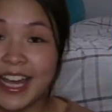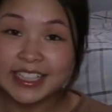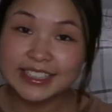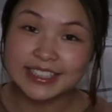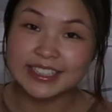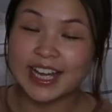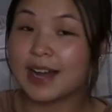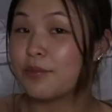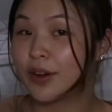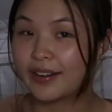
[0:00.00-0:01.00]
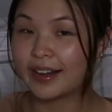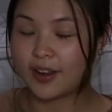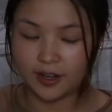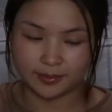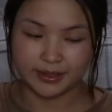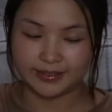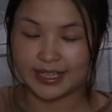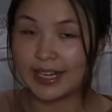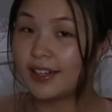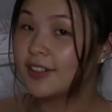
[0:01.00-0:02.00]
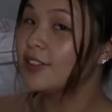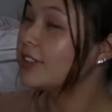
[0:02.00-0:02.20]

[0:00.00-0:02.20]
Next, I'm wearing it on me right now.